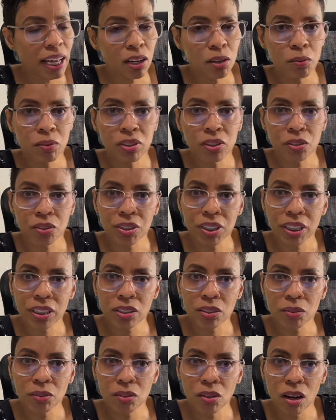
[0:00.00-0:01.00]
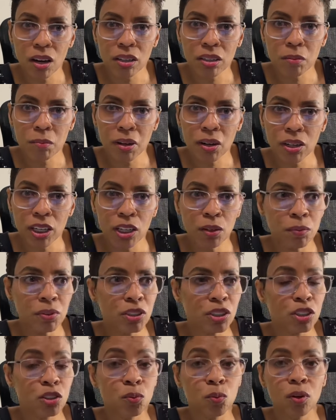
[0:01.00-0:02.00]
Was Ernesto talking about? It
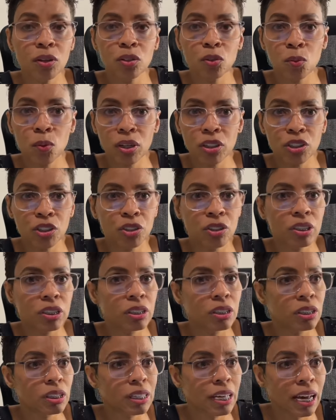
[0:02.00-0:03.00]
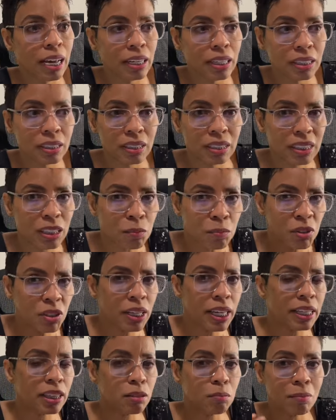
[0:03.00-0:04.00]
was just one question, just to kind of
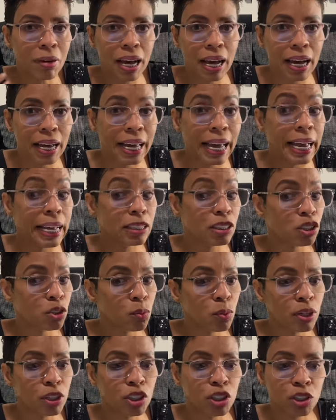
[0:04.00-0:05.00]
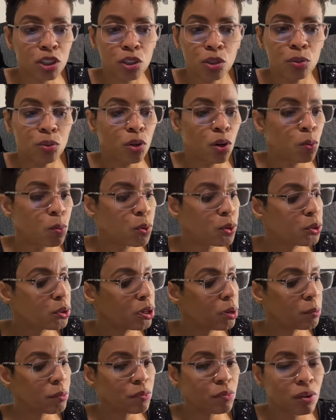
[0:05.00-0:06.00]
stimulate the mind, ask a question, you know, where you
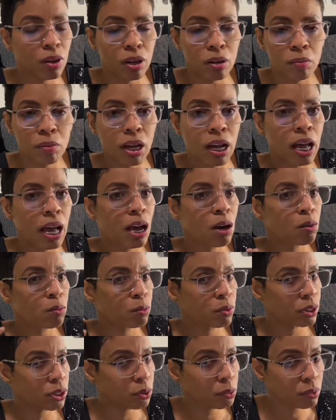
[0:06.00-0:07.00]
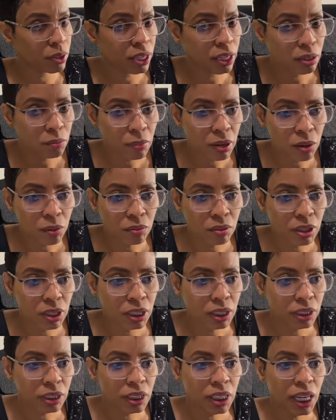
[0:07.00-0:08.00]
come from, what do you think about
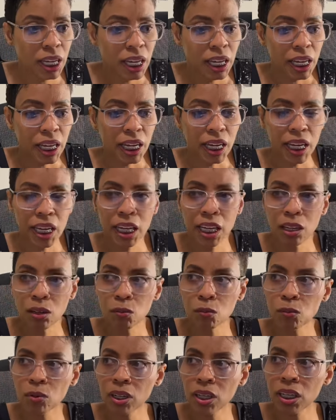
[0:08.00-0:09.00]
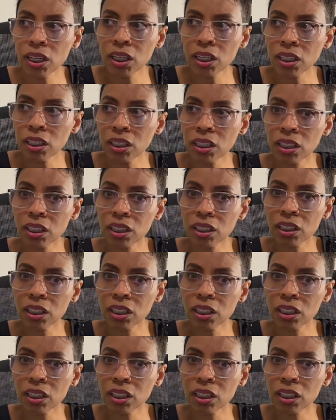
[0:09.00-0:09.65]
this? He went